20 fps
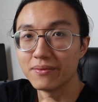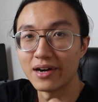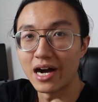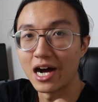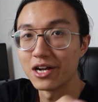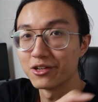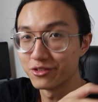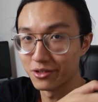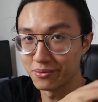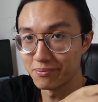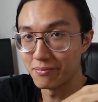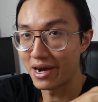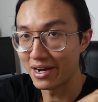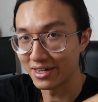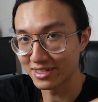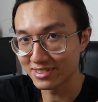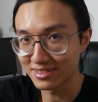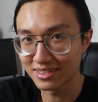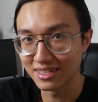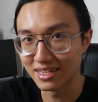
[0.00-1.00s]
100
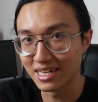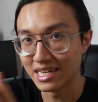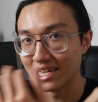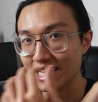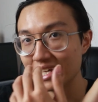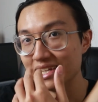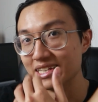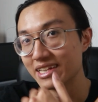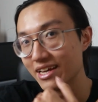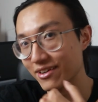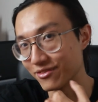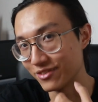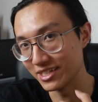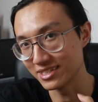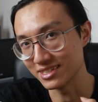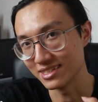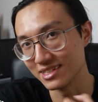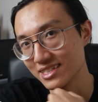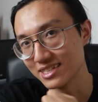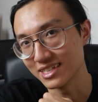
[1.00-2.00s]
masks in their
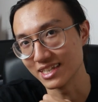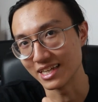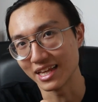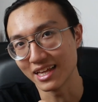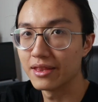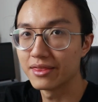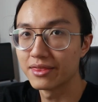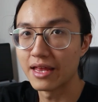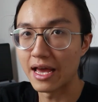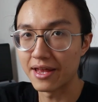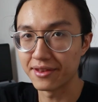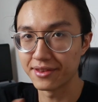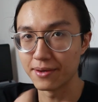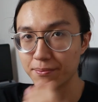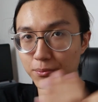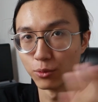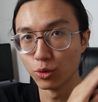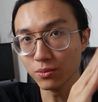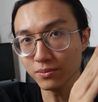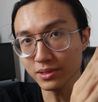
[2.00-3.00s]
facility. Then the
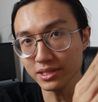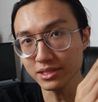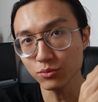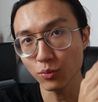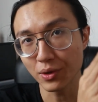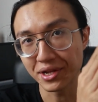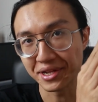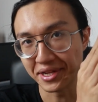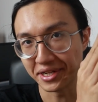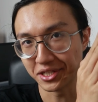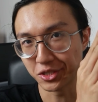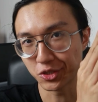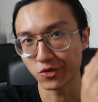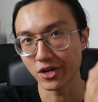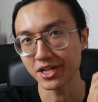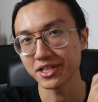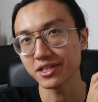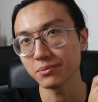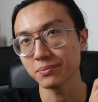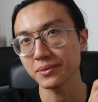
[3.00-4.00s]
moment when they
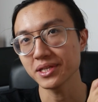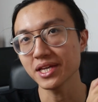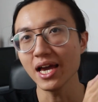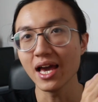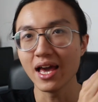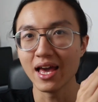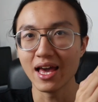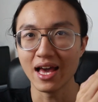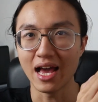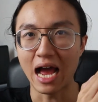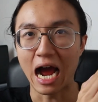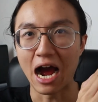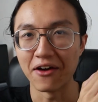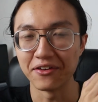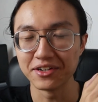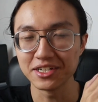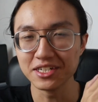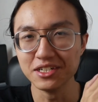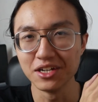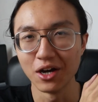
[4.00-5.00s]
threaten me, I
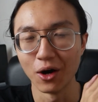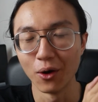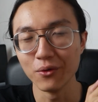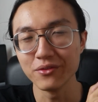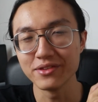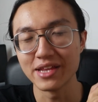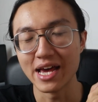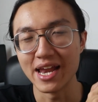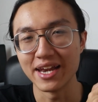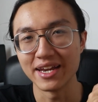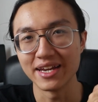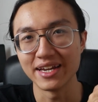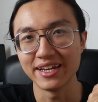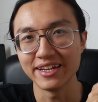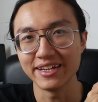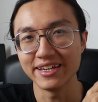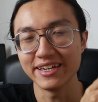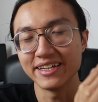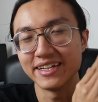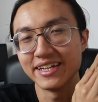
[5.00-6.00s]
already know that
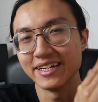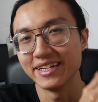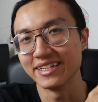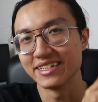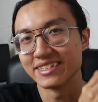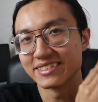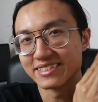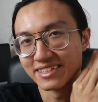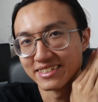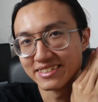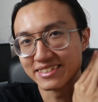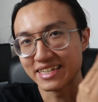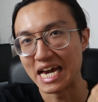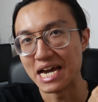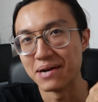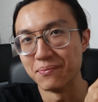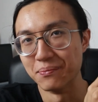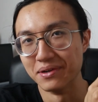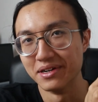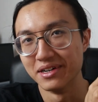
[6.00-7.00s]
it is a
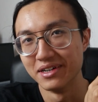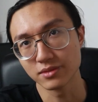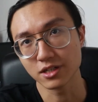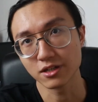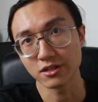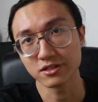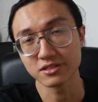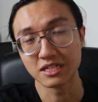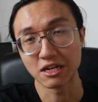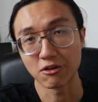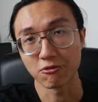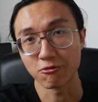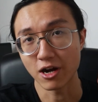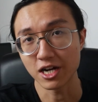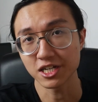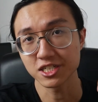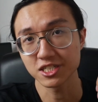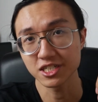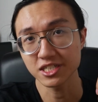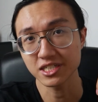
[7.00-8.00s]
scam, because they're
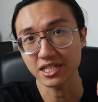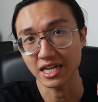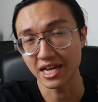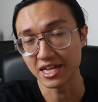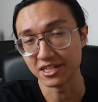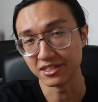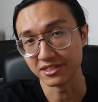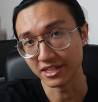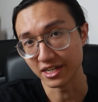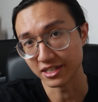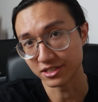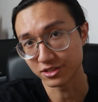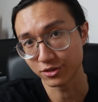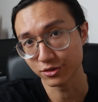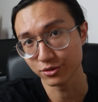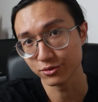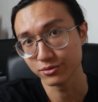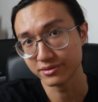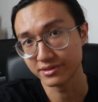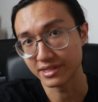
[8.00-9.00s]
rushing and they're
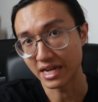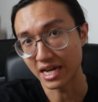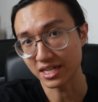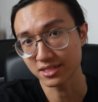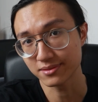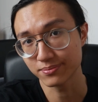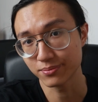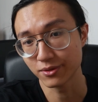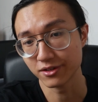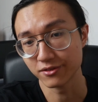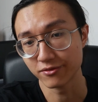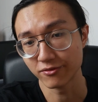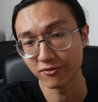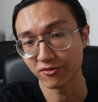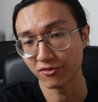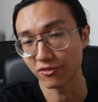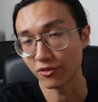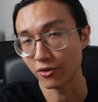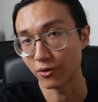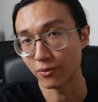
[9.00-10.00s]
too desperate
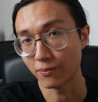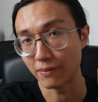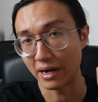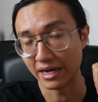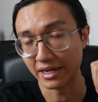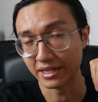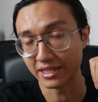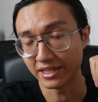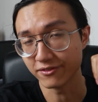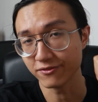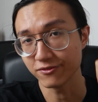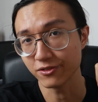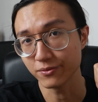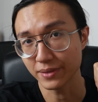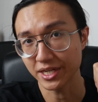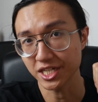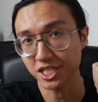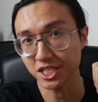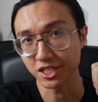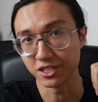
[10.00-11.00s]
for my
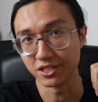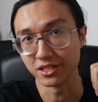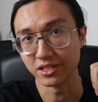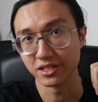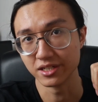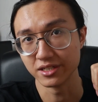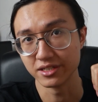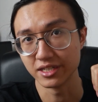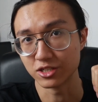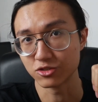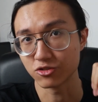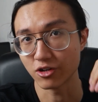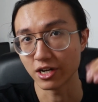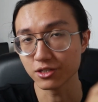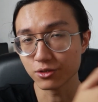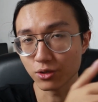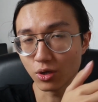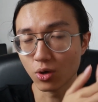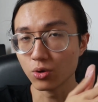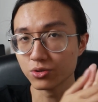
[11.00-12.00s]
information. They're trying
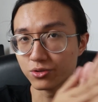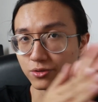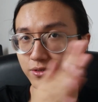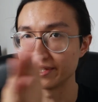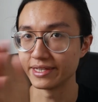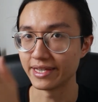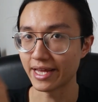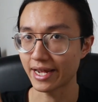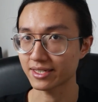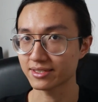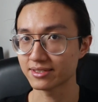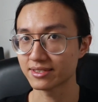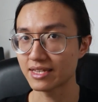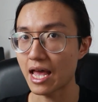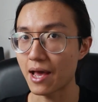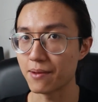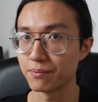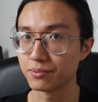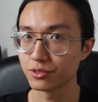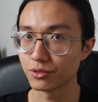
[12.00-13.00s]
to go to the next
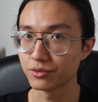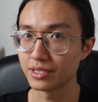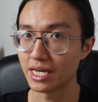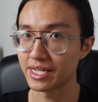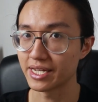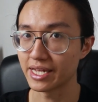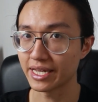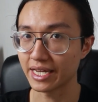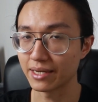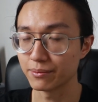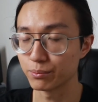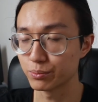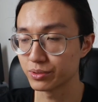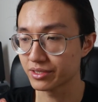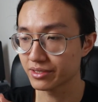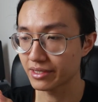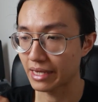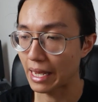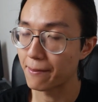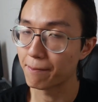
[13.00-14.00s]
step so that they can
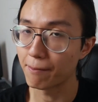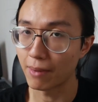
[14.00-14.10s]
scam